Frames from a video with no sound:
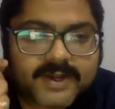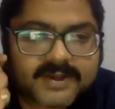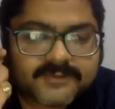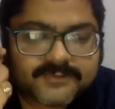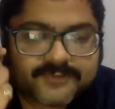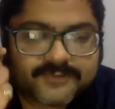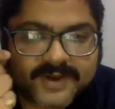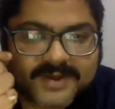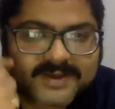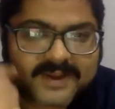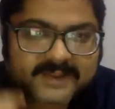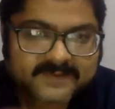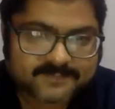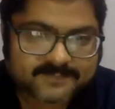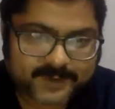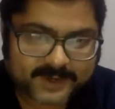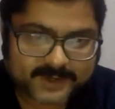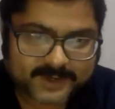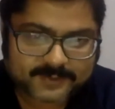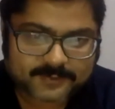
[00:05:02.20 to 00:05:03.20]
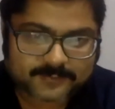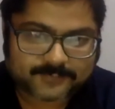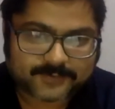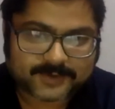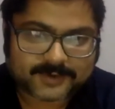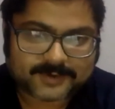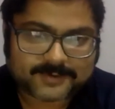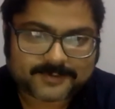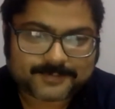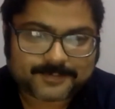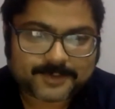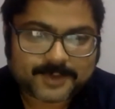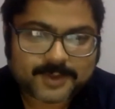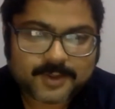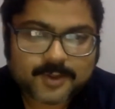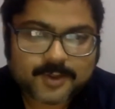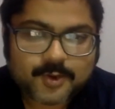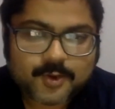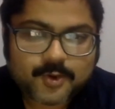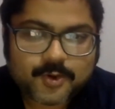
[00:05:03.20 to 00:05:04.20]
different aspect of it,
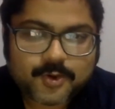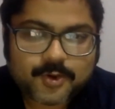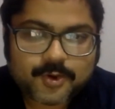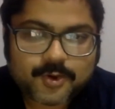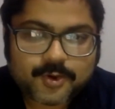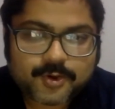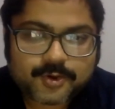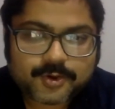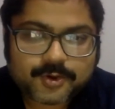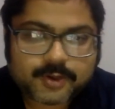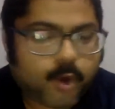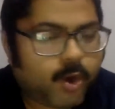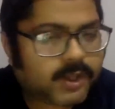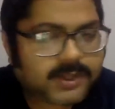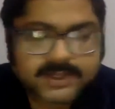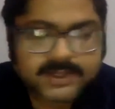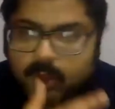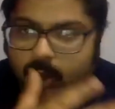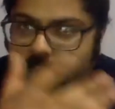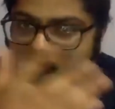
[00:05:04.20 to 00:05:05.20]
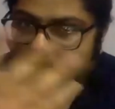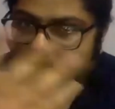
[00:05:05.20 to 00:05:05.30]
all